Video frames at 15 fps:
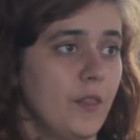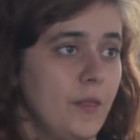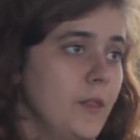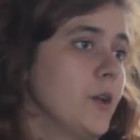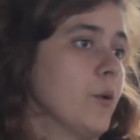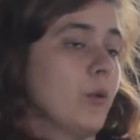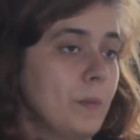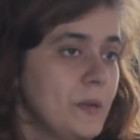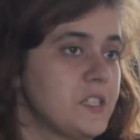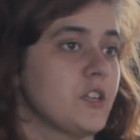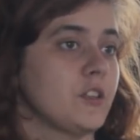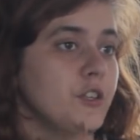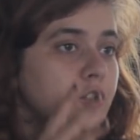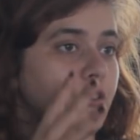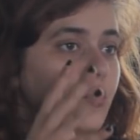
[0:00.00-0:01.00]
It will
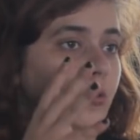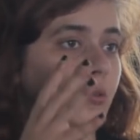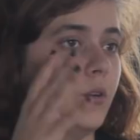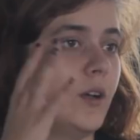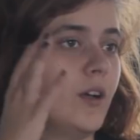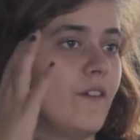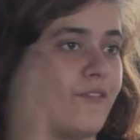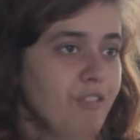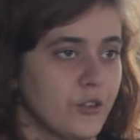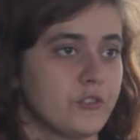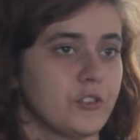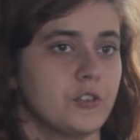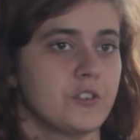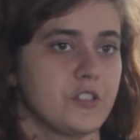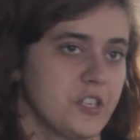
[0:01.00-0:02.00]
basically do
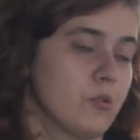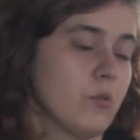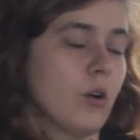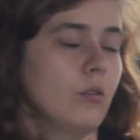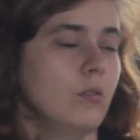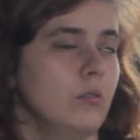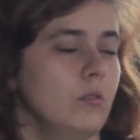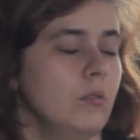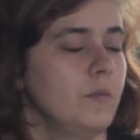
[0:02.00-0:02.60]
filter 0.